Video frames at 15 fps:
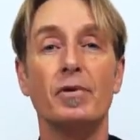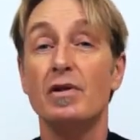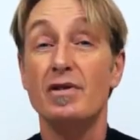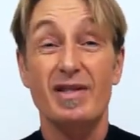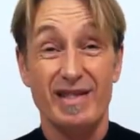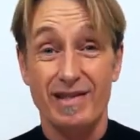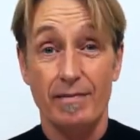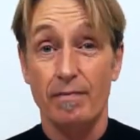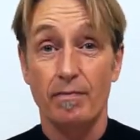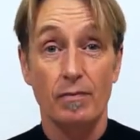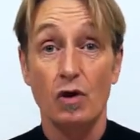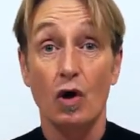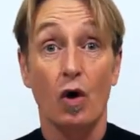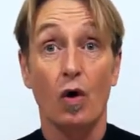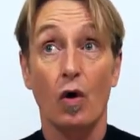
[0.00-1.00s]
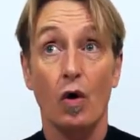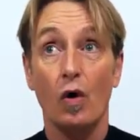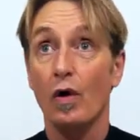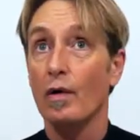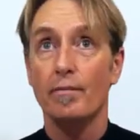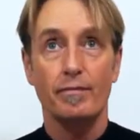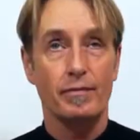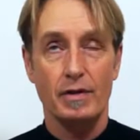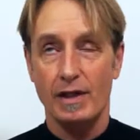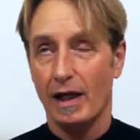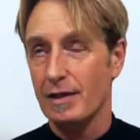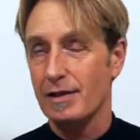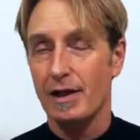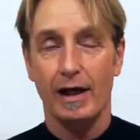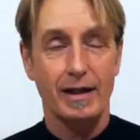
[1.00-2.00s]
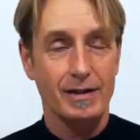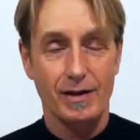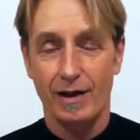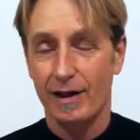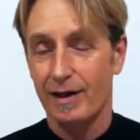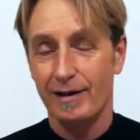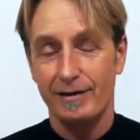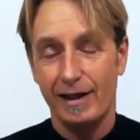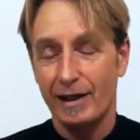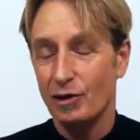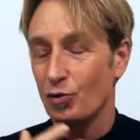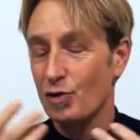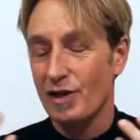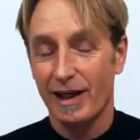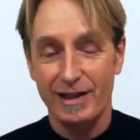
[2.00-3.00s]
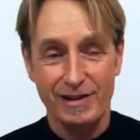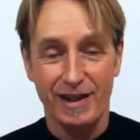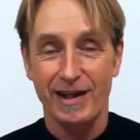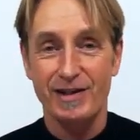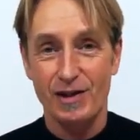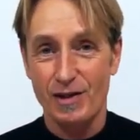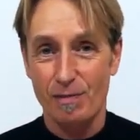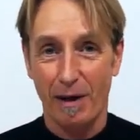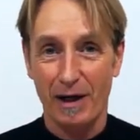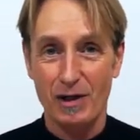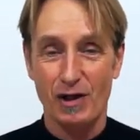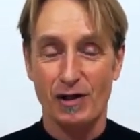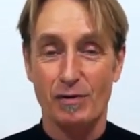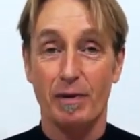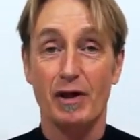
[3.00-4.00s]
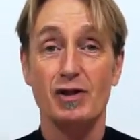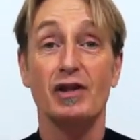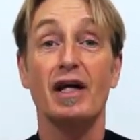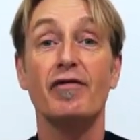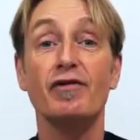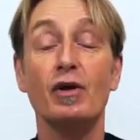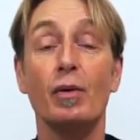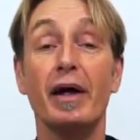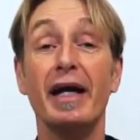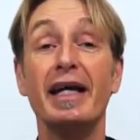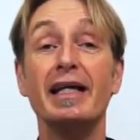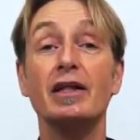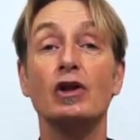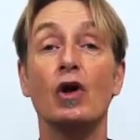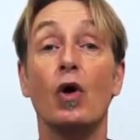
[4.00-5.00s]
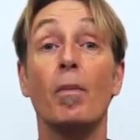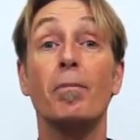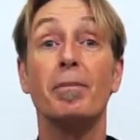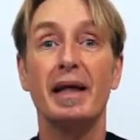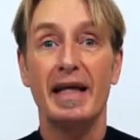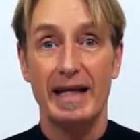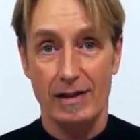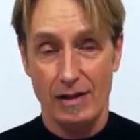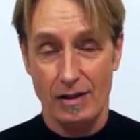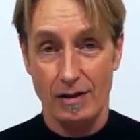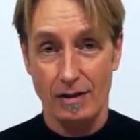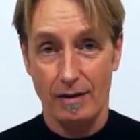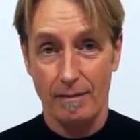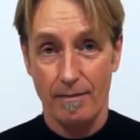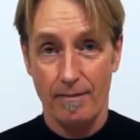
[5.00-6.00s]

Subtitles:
salsa, en tu salsa, it's a Spanish expression, if you are in your bliss,